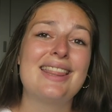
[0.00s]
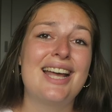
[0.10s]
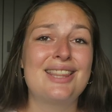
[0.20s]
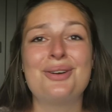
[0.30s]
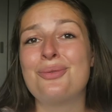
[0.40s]

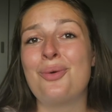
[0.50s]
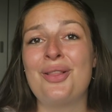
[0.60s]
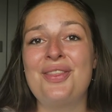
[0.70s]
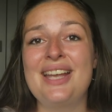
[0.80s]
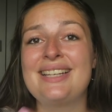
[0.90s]
that the
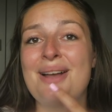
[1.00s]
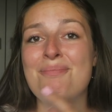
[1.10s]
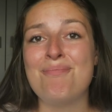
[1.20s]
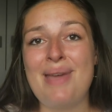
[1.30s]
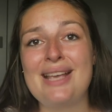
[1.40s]
one thing
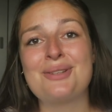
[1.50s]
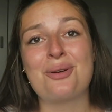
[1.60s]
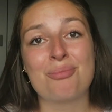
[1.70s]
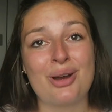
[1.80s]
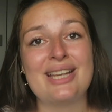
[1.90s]
that makes
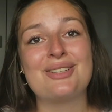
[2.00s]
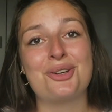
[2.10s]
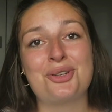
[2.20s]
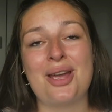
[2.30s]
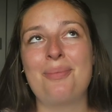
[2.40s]
or breaks
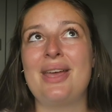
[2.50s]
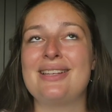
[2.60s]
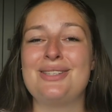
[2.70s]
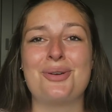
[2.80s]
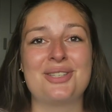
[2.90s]
your trip
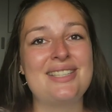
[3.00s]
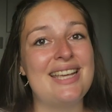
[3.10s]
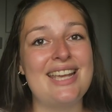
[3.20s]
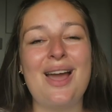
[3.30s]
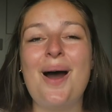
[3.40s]
is your
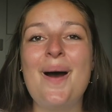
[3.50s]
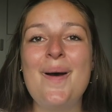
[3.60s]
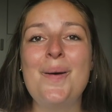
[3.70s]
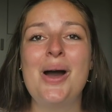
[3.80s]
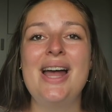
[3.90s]
C E
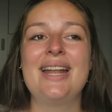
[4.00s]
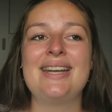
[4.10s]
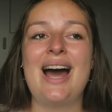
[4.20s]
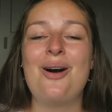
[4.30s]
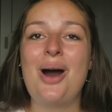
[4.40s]
O.
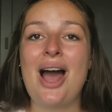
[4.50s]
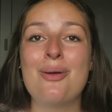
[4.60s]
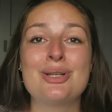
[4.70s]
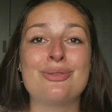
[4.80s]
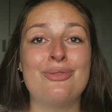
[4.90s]
Now, I
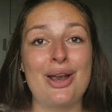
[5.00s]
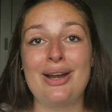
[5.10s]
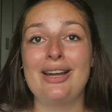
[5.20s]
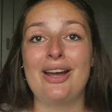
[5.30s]
was very